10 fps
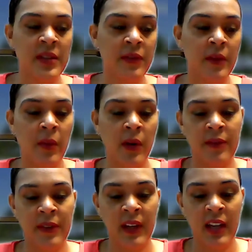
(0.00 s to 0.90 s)
for
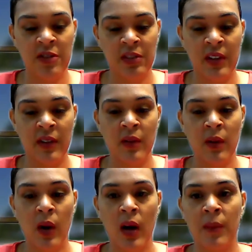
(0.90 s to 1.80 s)
modification
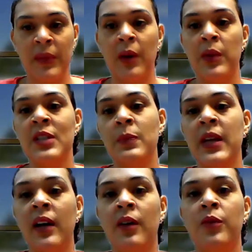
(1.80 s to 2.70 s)
that we
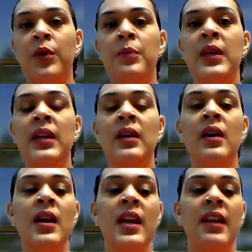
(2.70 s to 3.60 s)
speak of would be
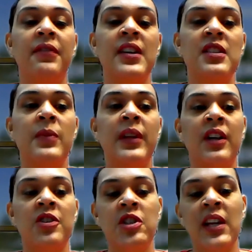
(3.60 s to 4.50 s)
if there's been
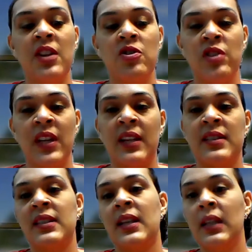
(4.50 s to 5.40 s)
a change in, as
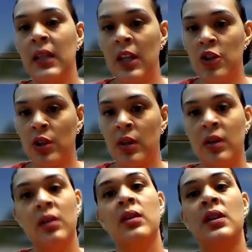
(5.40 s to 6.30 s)
I said, the
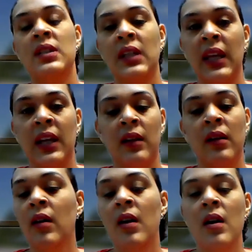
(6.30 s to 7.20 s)
nature, the scale,
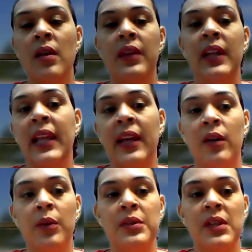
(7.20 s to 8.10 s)
the
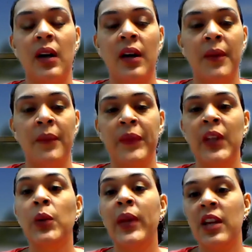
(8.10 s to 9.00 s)
layout, the
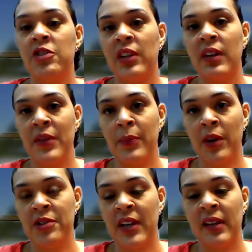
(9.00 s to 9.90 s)
location of the
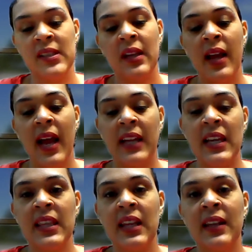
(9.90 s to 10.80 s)
project,
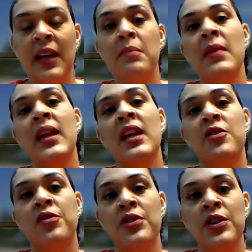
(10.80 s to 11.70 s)
anything that may
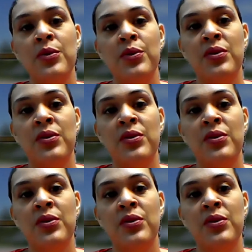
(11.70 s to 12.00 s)
introduce